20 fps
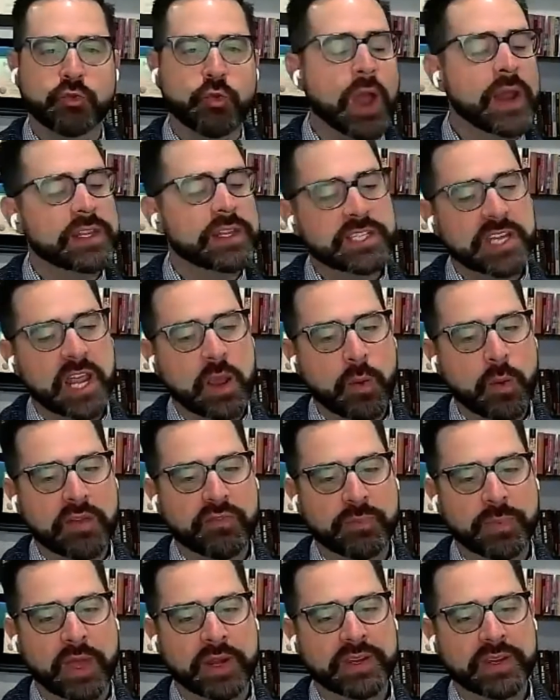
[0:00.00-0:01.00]
I try
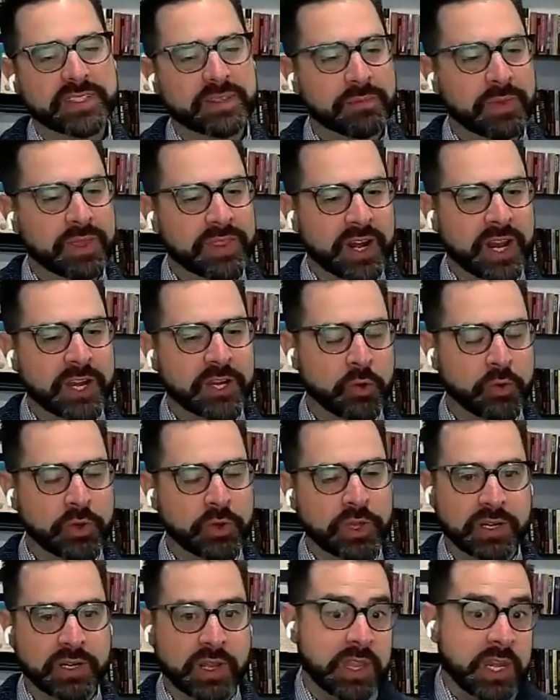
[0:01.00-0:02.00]
to stay away from that. Doesn't mean
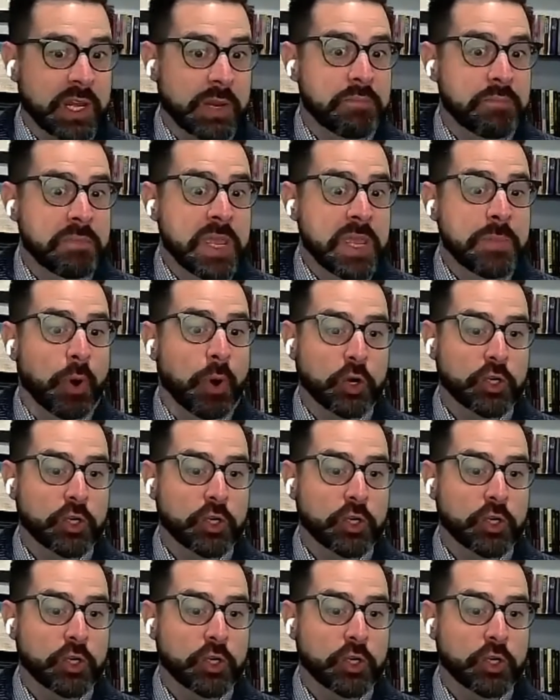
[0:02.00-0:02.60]
that I don't get in that.